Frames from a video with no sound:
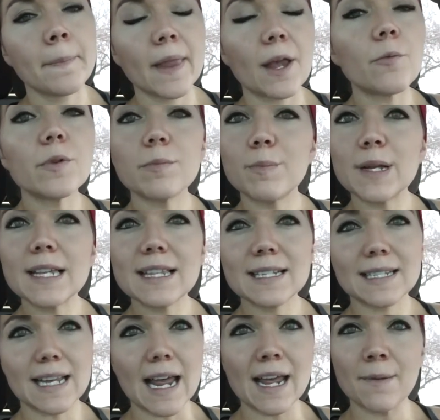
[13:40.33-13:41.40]
It would be the
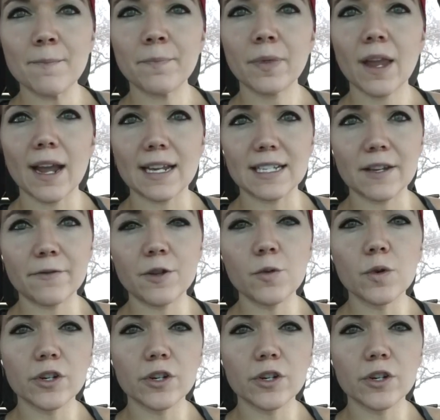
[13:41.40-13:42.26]
same as if you